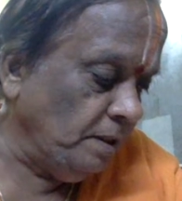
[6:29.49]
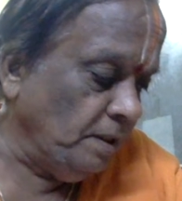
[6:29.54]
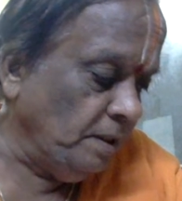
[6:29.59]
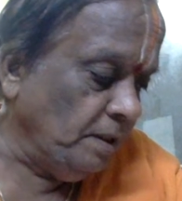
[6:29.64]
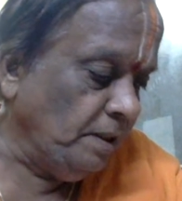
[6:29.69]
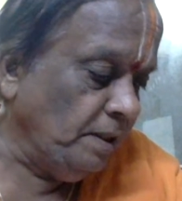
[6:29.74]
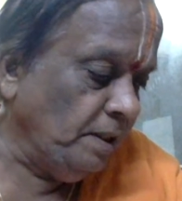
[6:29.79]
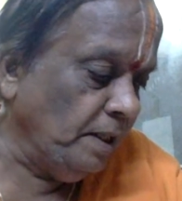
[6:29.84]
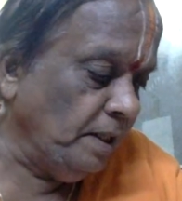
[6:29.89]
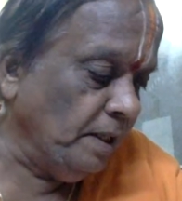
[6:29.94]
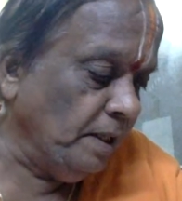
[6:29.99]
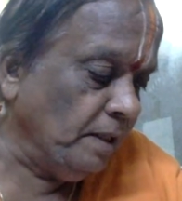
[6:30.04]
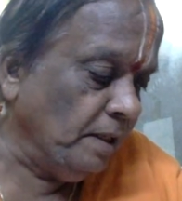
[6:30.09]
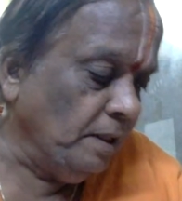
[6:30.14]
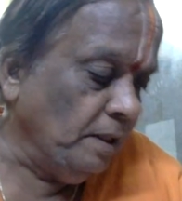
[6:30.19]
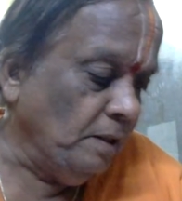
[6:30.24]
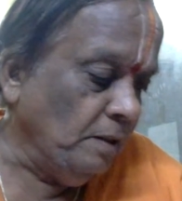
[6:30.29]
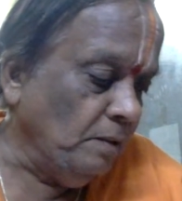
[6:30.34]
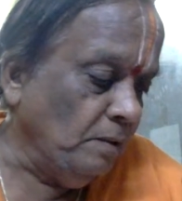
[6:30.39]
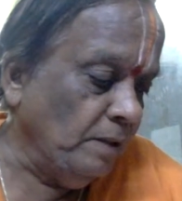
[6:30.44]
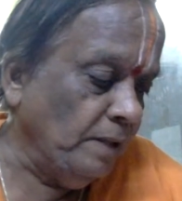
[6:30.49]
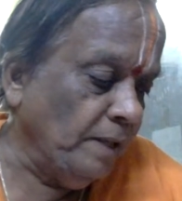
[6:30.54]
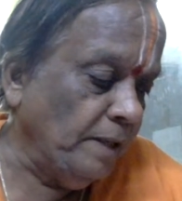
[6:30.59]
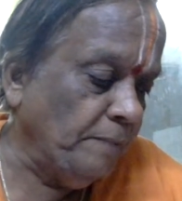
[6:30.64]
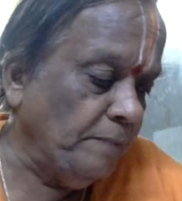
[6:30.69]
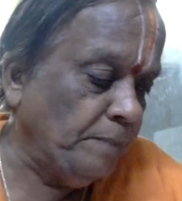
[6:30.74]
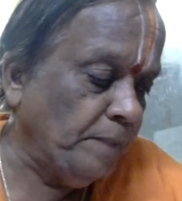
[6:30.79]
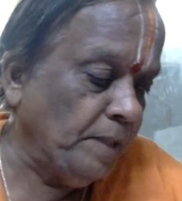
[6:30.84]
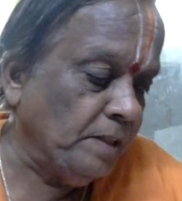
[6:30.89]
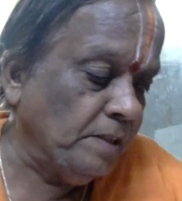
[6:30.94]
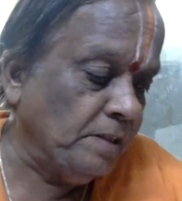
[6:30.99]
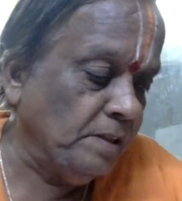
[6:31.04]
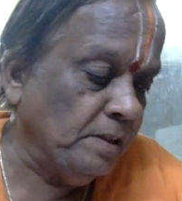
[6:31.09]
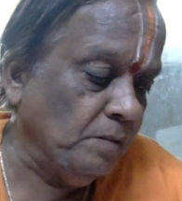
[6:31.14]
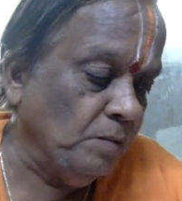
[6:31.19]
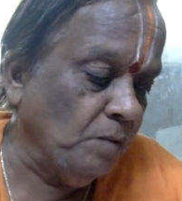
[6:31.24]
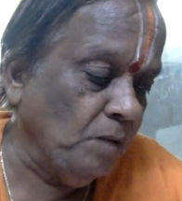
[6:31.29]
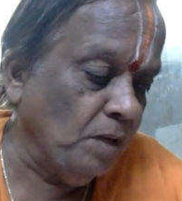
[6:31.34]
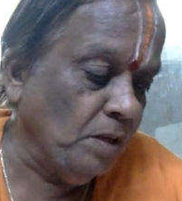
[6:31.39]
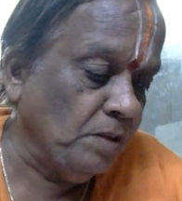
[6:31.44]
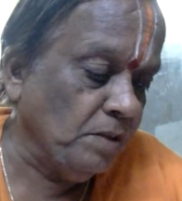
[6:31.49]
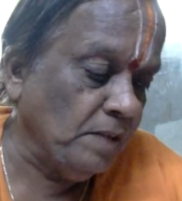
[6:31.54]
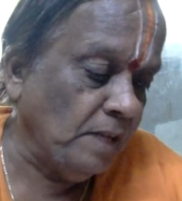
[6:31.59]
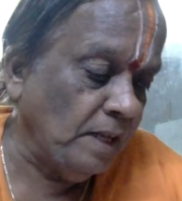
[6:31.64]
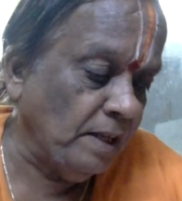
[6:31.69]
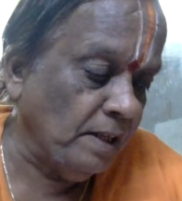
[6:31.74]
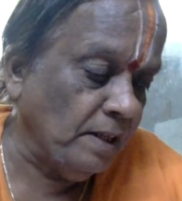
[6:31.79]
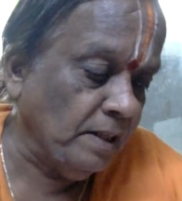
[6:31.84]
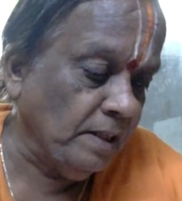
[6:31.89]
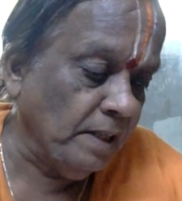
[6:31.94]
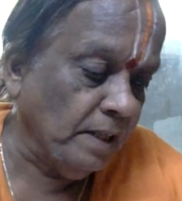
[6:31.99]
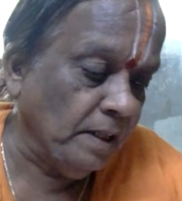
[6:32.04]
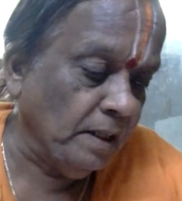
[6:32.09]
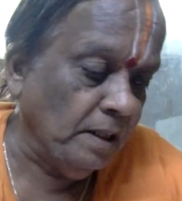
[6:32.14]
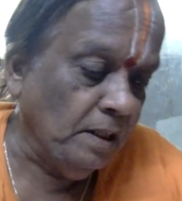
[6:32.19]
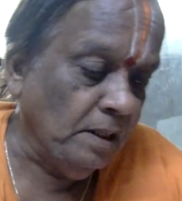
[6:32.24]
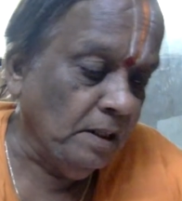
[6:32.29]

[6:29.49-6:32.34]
Here, a person wants another